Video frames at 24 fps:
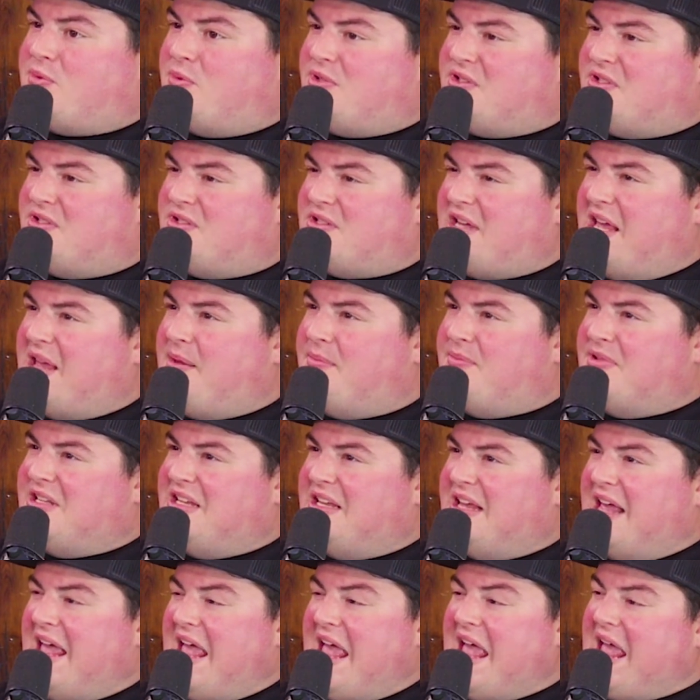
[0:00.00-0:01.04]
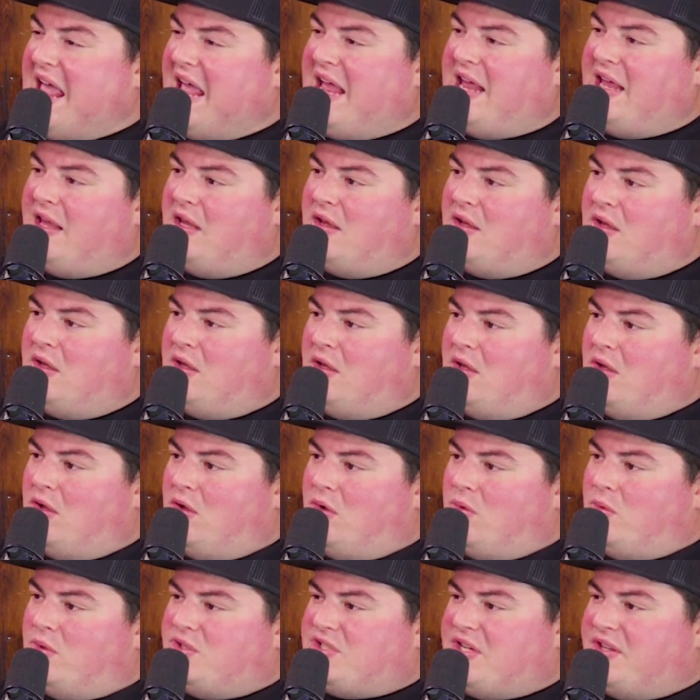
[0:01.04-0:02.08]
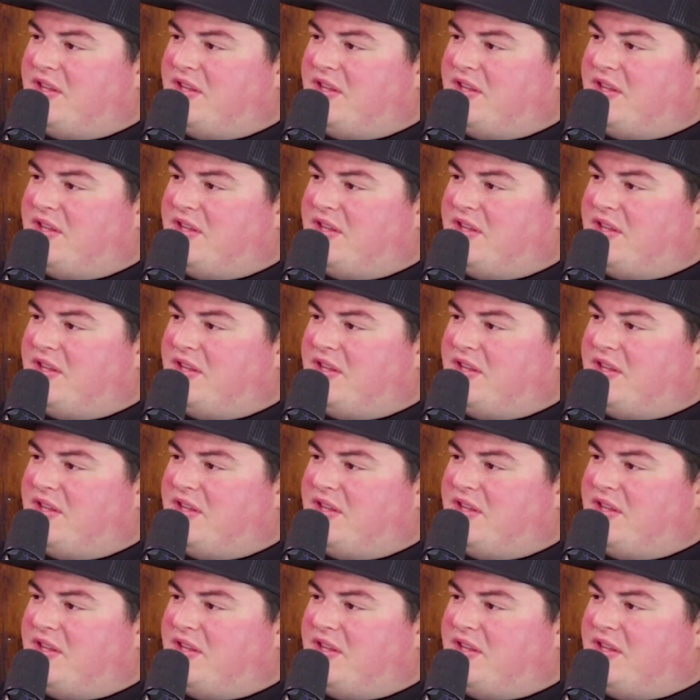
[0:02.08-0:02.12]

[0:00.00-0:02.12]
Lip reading: which is MDA, which I